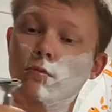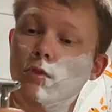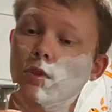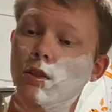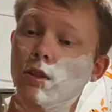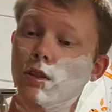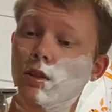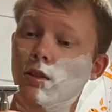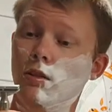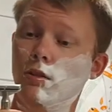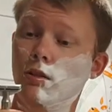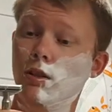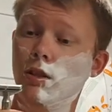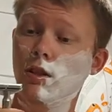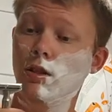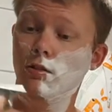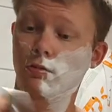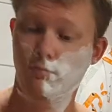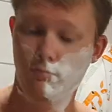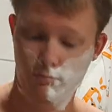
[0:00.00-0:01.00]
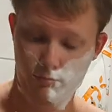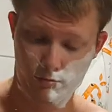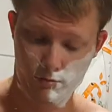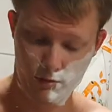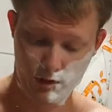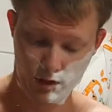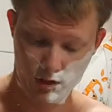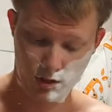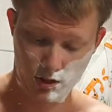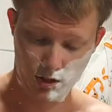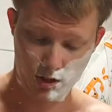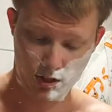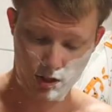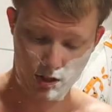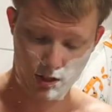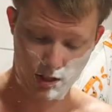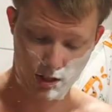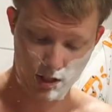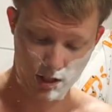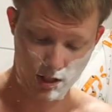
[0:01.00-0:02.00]
Um, yeah.
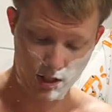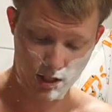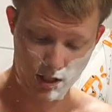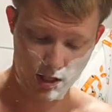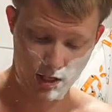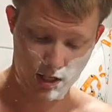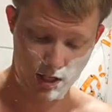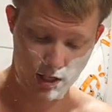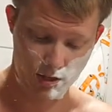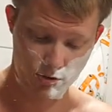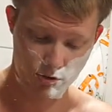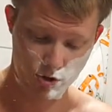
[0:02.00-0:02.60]
Sitting here,